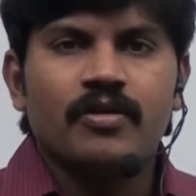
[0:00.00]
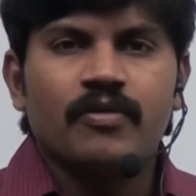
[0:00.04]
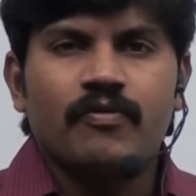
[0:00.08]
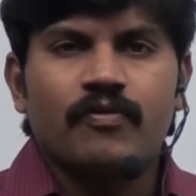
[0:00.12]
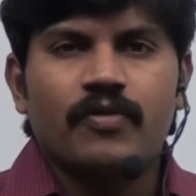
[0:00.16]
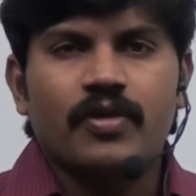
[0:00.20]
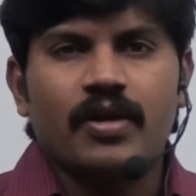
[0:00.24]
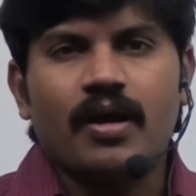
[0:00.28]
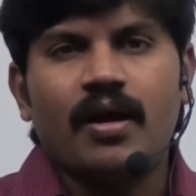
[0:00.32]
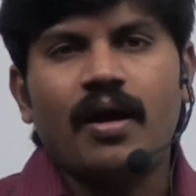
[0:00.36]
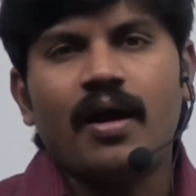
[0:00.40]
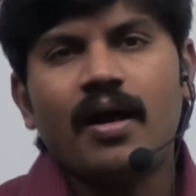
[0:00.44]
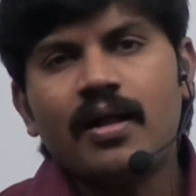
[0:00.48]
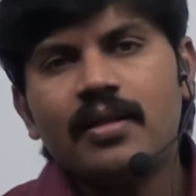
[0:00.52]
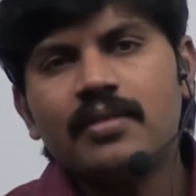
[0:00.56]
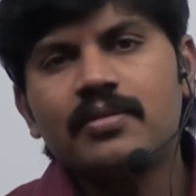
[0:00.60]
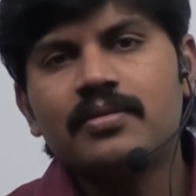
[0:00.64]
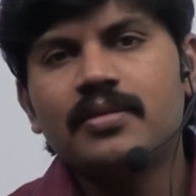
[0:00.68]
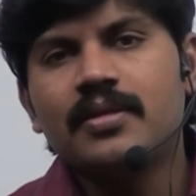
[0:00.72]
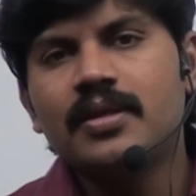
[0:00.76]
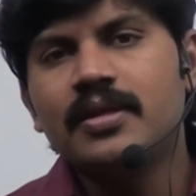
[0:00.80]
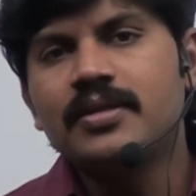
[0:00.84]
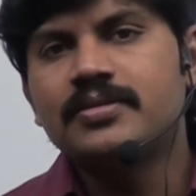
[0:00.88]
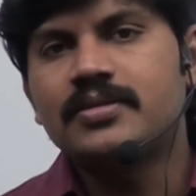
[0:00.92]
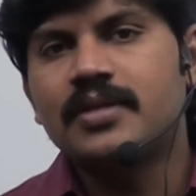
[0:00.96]
For all
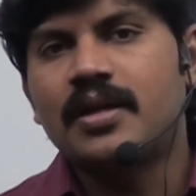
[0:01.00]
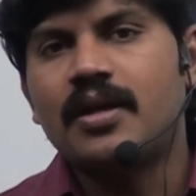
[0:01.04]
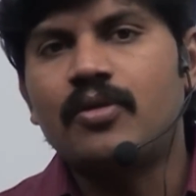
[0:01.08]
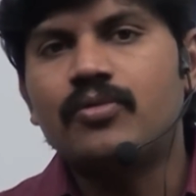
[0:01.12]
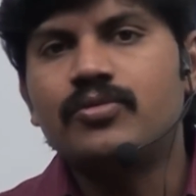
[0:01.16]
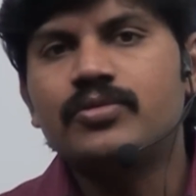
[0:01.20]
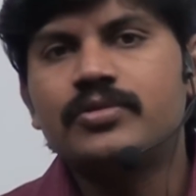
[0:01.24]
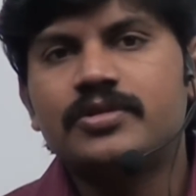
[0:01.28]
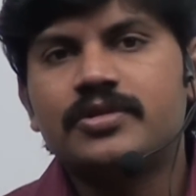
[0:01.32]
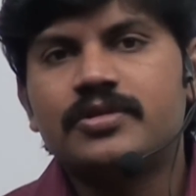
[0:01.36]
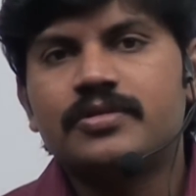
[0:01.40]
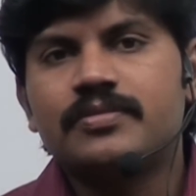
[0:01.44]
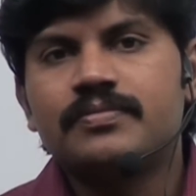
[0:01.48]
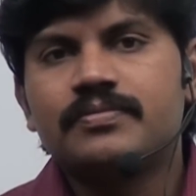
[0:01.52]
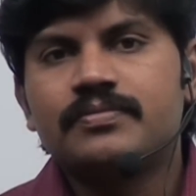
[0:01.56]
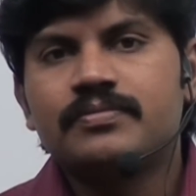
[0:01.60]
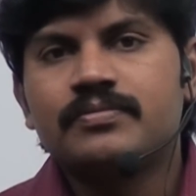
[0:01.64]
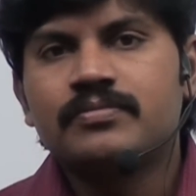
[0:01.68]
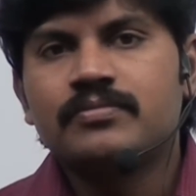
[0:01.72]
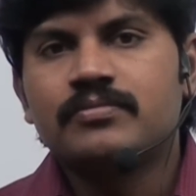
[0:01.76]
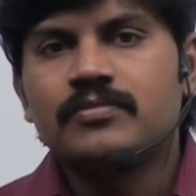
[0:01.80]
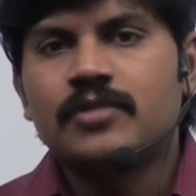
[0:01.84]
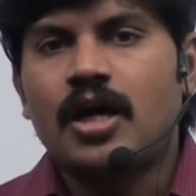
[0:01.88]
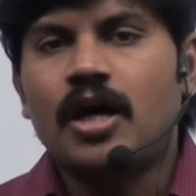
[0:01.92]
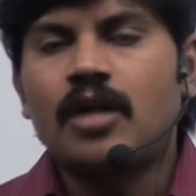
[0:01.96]
these doubts,
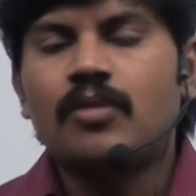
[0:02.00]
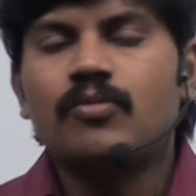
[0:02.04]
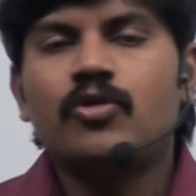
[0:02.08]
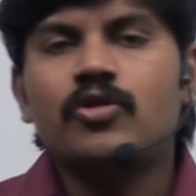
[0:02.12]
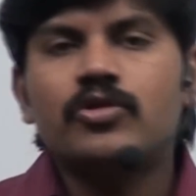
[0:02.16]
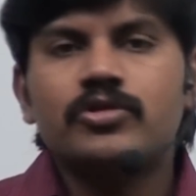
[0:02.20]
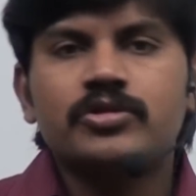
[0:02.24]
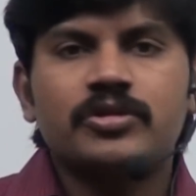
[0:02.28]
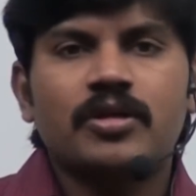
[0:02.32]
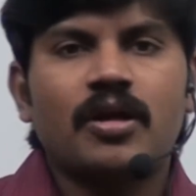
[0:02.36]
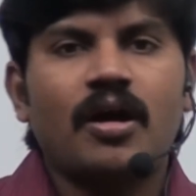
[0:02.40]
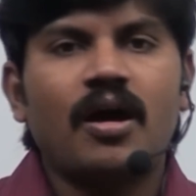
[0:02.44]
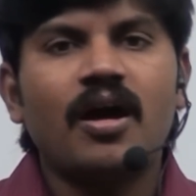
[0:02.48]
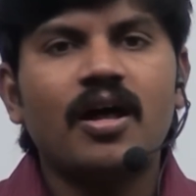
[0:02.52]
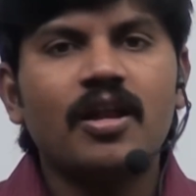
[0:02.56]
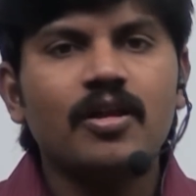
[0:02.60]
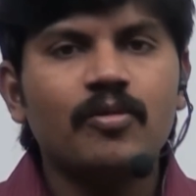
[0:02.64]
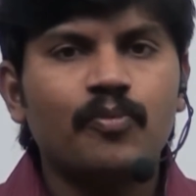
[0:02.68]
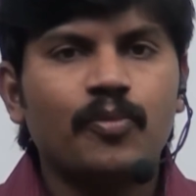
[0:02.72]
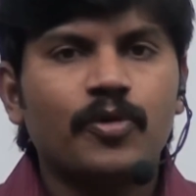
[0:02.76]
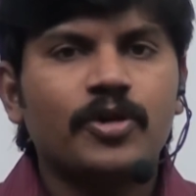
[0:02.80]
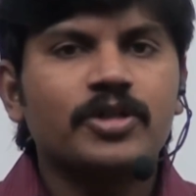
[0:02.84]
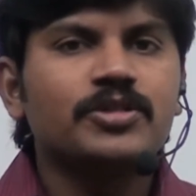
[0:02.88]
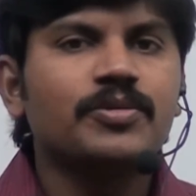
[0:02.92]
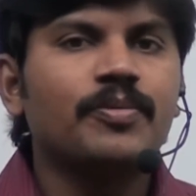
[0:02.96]
almost all
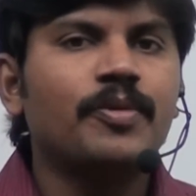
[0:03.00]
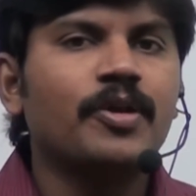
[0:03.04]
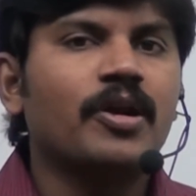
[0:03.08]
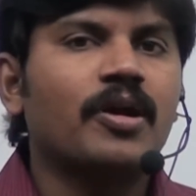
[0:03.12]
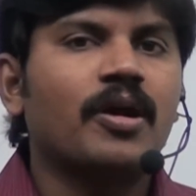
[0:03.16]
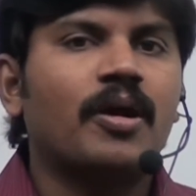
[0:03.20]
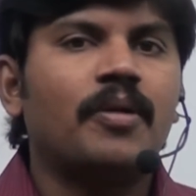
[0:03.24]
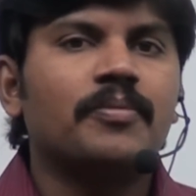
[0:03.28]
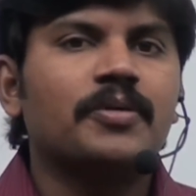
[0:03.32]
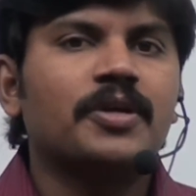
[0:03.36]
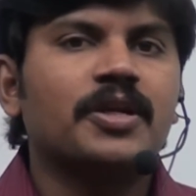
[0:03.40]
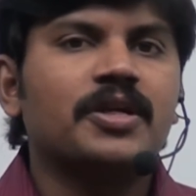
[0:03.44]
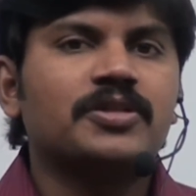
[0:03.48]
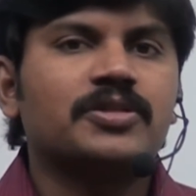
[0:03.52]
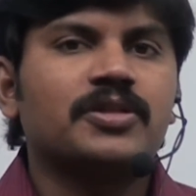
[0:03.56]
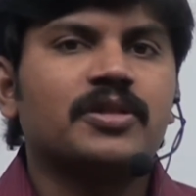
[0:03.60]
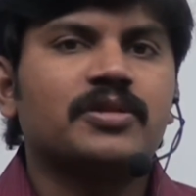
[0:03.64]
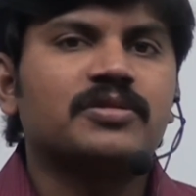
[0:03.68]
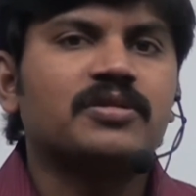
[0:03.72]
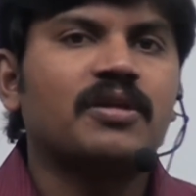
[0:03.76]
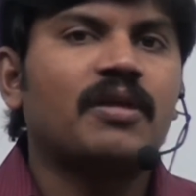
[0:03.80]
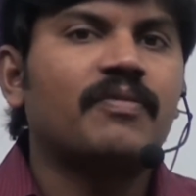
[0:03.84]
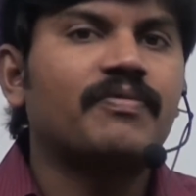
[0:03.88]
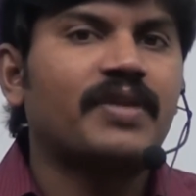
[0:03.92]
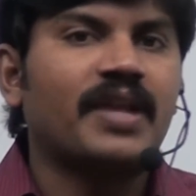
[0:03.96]
possible
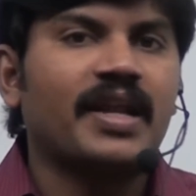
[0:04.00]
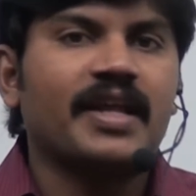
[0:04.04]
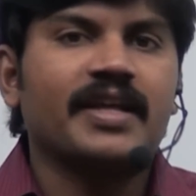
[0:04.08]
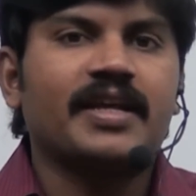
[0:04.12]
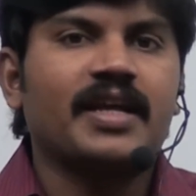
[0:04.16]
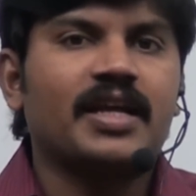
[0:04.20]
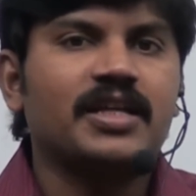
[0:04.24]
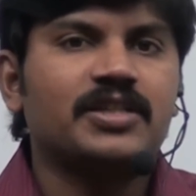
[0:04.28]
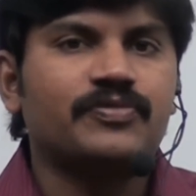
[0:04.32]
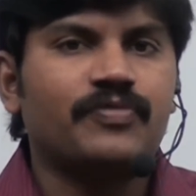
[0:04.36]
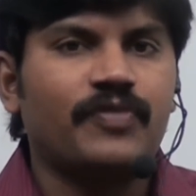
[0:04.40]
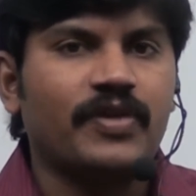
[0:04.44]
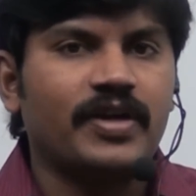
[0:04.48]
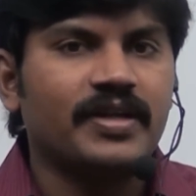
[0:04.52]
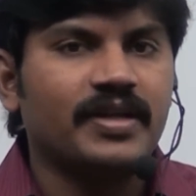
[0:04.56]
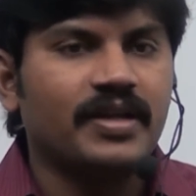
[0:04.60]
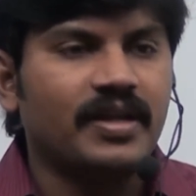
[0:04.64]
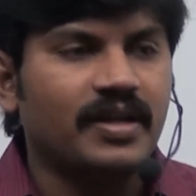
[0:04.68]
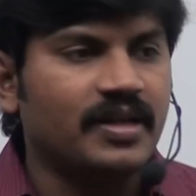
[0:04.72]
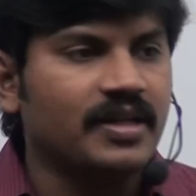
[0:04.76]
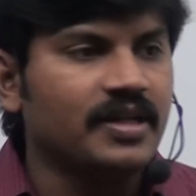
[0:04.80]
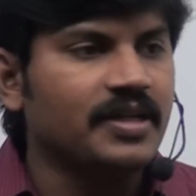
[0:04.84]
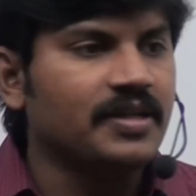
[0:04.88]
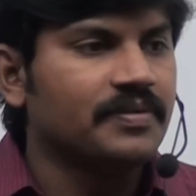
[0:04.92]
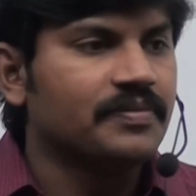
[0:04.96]
combinations of try catch
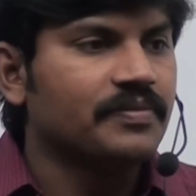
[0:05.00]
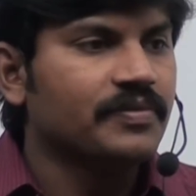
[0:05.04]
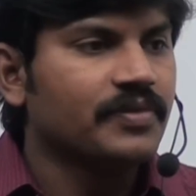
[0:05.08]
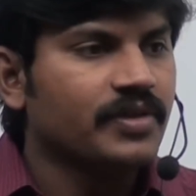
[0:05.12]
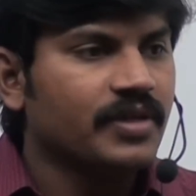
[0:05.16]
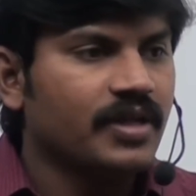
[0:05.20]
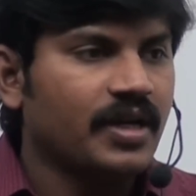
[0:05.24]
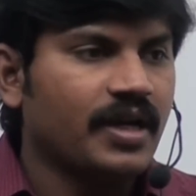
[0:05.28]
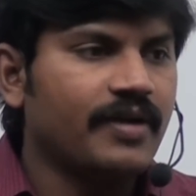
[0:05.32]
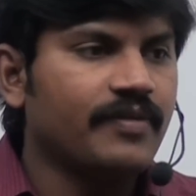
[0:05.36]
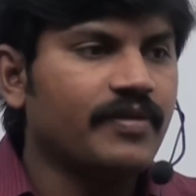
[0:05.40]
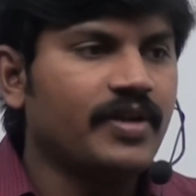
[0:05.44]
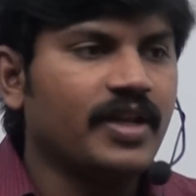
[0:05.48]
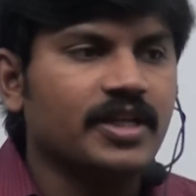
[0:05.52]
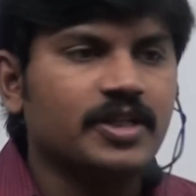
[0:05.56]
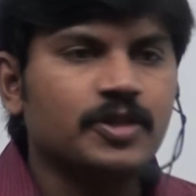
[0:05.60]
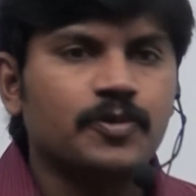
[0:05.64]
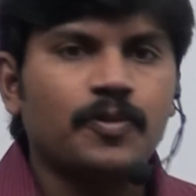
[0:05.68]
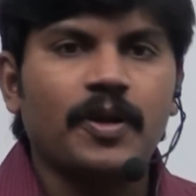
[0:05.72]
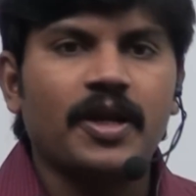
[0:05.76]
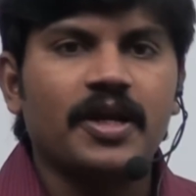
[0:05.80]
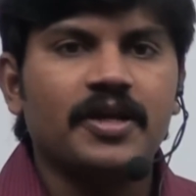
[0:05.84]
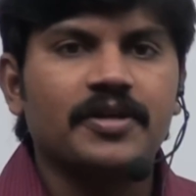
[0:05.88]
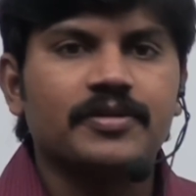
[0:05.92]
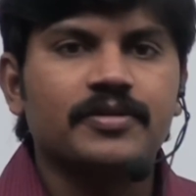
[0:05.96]
finally I will
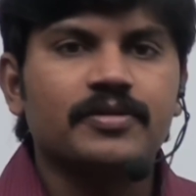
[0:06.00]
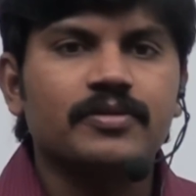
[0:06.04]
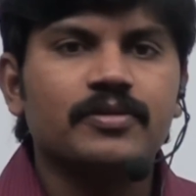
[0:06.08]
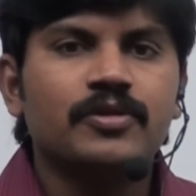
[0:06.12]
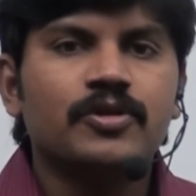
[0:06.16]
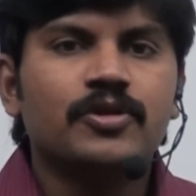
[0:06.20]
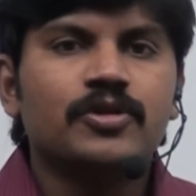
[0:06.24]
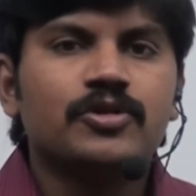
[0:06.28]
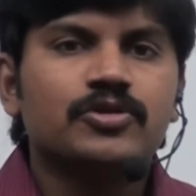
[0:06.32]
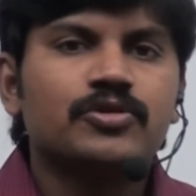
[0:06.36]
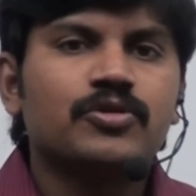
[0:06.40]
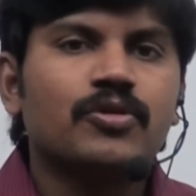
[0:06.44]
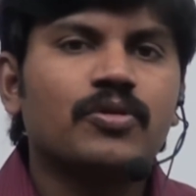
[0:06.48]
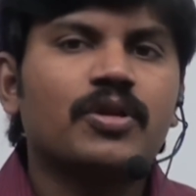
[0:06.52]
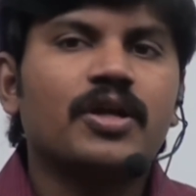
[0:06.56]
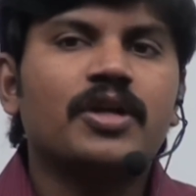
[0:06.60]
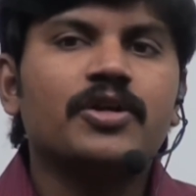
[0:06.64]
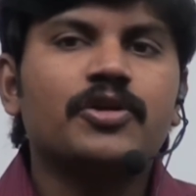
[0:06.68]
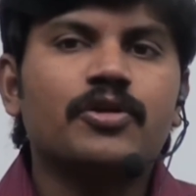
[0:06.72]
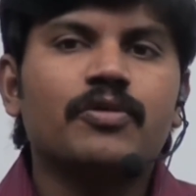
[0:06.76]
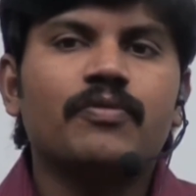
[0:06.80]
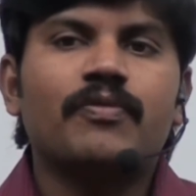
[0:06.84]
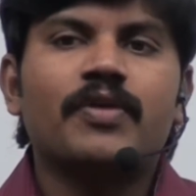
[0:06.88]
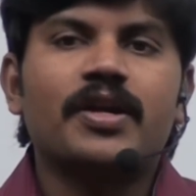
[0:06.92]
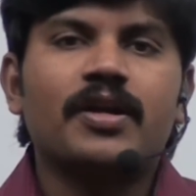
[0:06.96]
explain, so
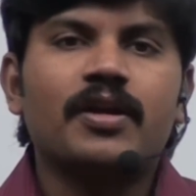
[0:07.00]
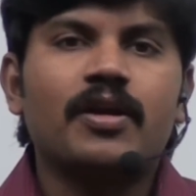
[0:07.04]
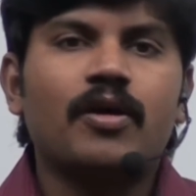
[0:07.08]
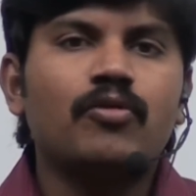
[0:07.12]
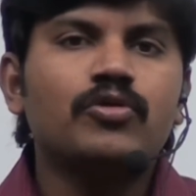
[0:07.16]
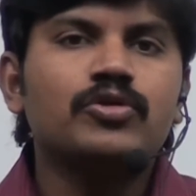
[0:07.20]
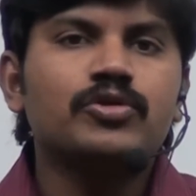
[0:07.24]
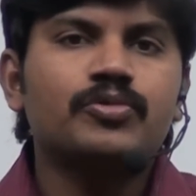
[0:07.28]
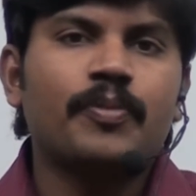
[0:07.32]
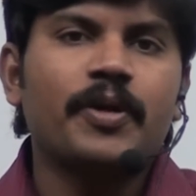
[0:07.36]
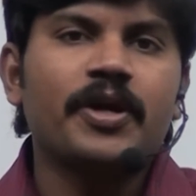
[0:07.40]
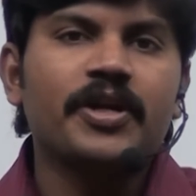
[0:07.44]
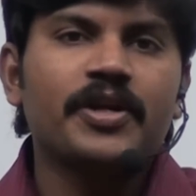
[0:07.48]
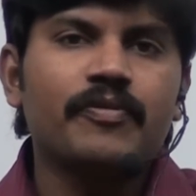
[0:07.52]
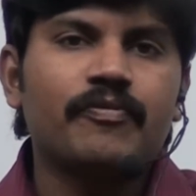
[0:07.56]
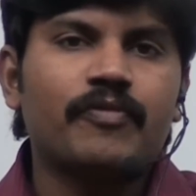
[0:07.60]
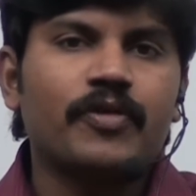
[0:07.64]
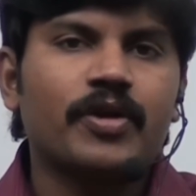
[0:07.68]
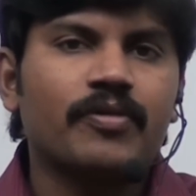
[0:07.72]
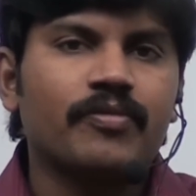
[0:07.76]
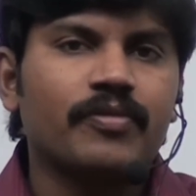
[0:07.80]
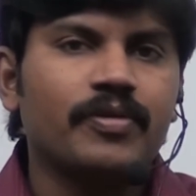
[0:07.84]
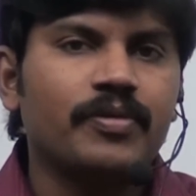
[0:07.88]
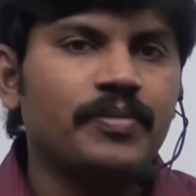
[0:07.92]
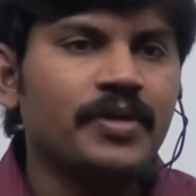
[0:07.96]
that your doubts by
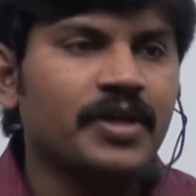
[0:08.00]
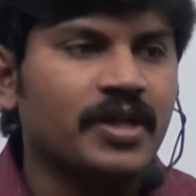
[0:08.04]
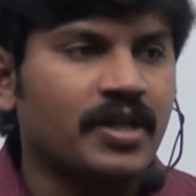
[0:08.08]
default will be